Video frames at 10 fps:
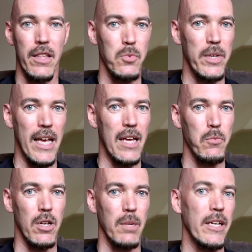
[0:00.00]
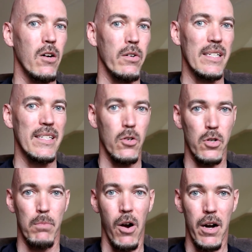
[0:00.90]
this weekend we're going to be going to
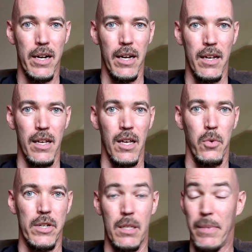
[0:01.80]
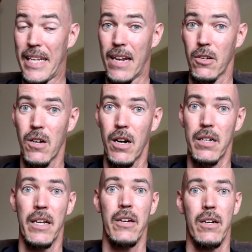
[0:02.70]
Zilker Park, which is a botanical
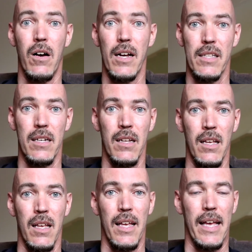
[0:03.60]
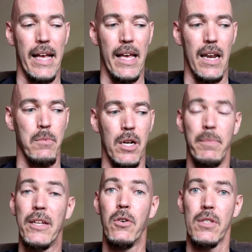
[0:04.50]
garden here in Austin, and I'm going to
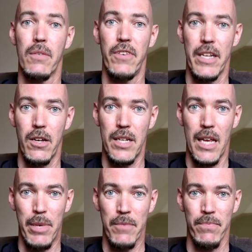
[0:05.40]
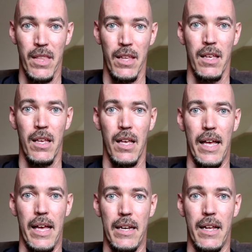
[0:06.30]
be doing some videotaping.
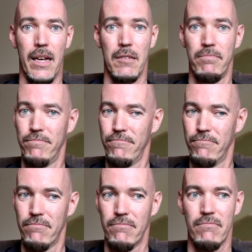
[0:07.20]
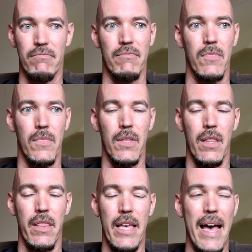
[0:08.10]
And
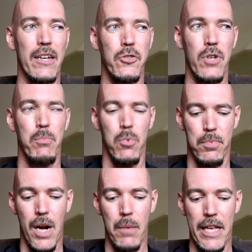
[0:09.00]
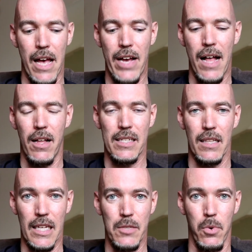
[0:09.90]
that trip will probably have Alex
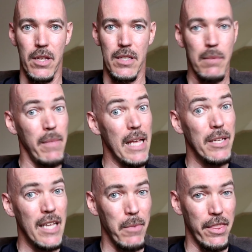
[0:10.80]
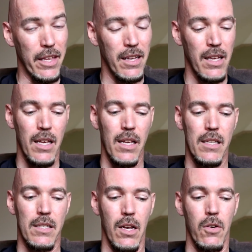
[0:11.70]
at least with us, and maybe Timothy.
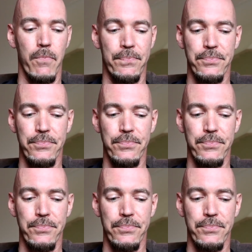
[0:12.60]
So